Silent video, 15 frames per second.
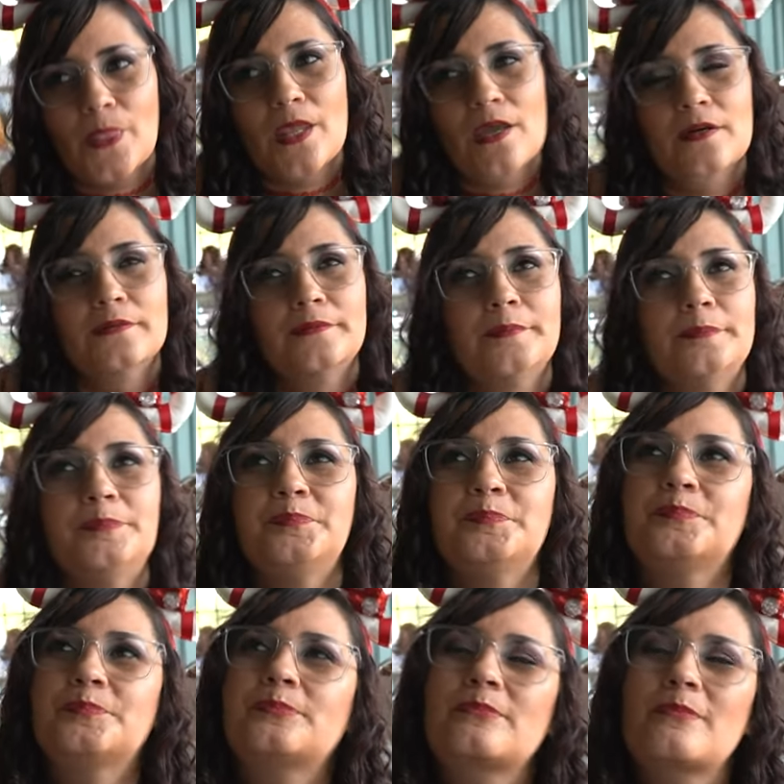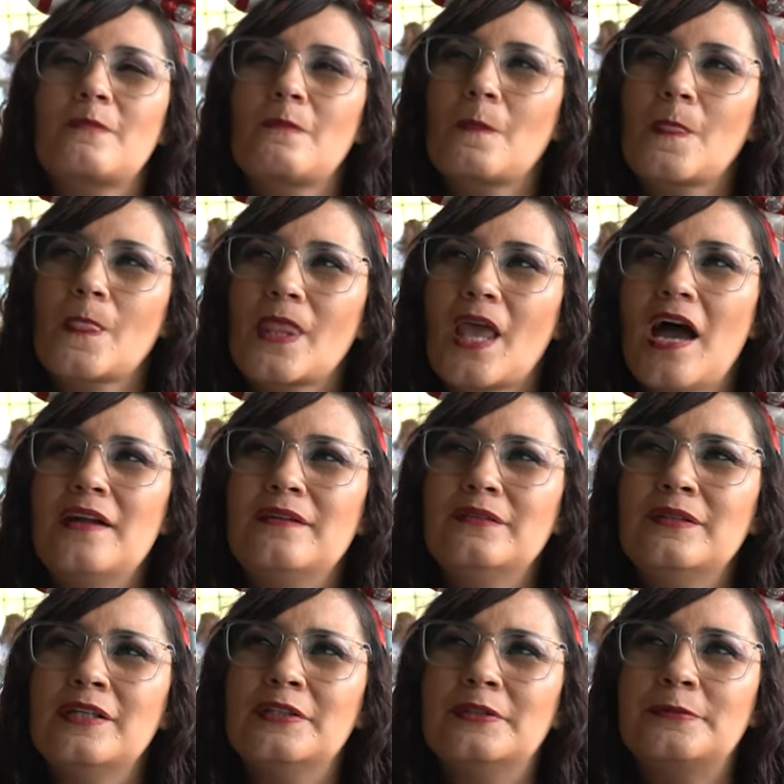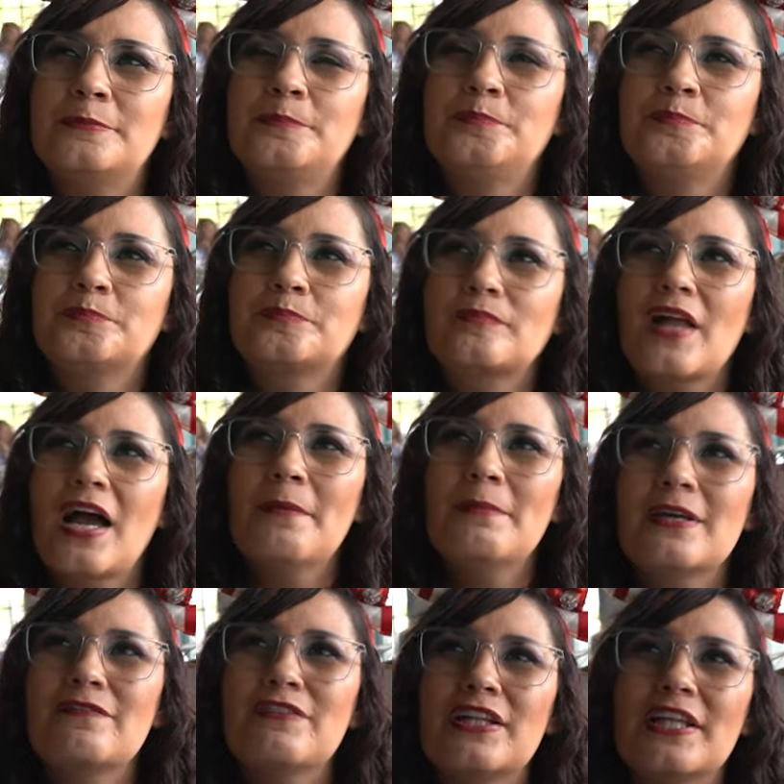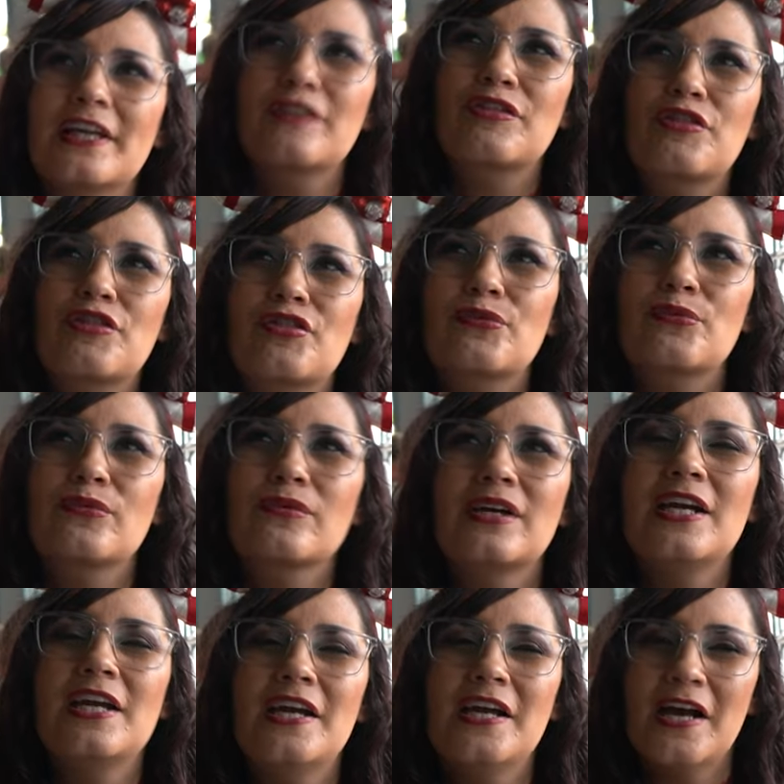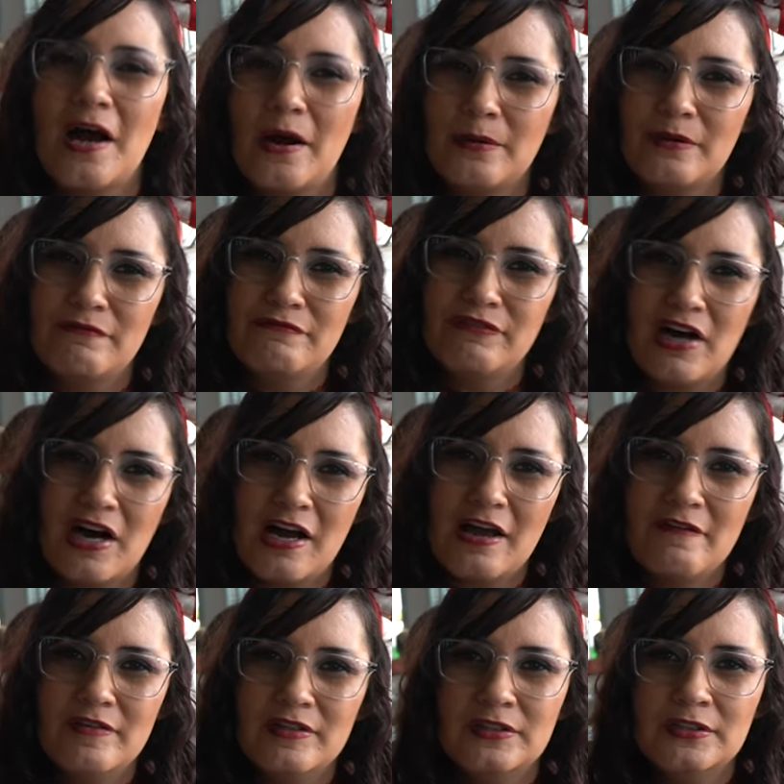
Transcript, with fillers: I don't know. I'm gonna give it like a three out of five.